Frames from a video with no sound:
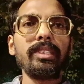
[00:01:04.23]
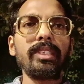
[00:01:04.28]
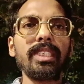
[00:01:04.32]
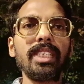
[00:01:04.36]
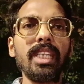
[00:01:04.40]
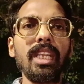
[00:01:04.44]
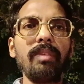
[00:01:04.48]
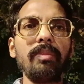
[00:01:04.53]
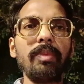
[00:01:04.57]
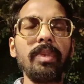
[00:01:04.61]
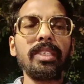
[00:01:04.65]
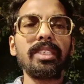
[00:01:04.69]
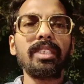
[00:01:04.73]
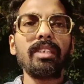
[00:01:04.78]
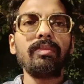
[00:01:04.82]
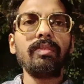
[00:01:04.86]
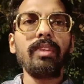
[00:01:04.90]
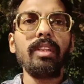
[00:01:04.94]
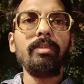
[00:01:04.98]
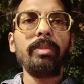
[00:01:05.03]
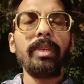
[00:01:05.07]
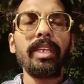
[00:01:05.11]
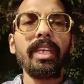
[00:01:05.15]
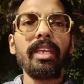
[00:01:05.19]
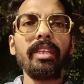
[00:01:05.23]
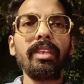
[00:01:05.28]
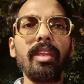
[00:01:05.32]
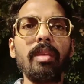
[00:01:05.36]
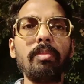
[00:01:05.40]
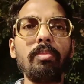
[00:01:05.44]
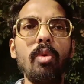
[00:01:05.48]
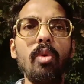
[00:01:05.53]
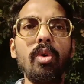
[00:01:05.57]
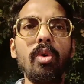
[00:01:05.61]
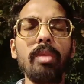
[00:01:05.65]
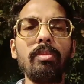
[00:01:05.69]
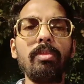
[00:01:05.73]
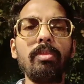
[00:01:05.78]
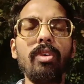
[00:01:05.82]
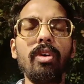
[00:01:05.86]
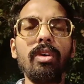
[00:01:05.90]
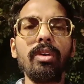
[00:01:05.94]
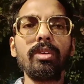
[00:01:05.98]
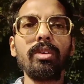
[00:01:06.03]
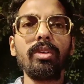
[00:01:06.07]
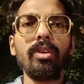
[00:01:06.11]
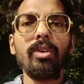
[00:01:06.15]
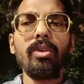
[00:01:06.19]
celebration will begin in
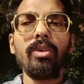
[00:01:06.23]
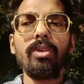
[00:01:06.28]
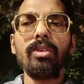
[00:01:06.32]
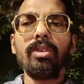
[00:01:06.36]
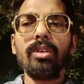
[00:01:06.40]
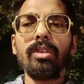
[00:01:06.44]
Pokemon Go.